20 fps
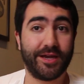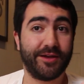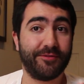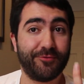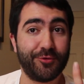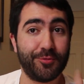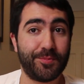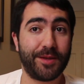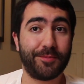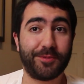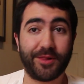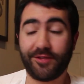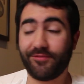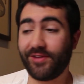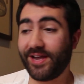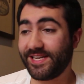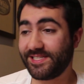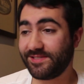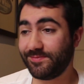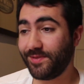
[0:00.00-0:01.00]
A few people
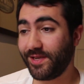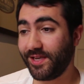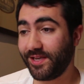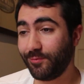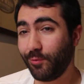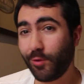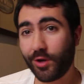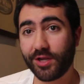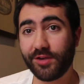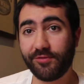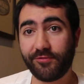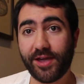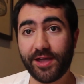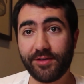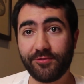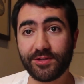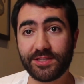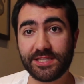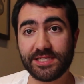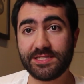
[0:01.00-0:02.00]
have asked me, what are your
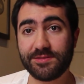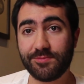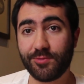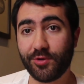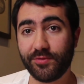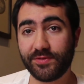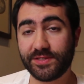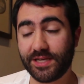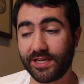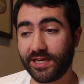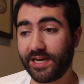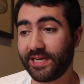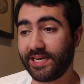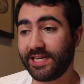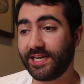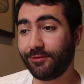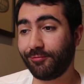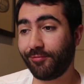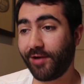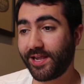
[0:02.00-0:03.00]
favorite Disney movies? I
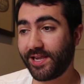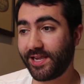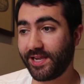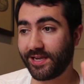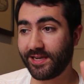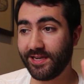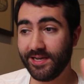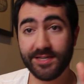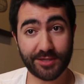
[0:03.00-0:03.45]
need a ranking.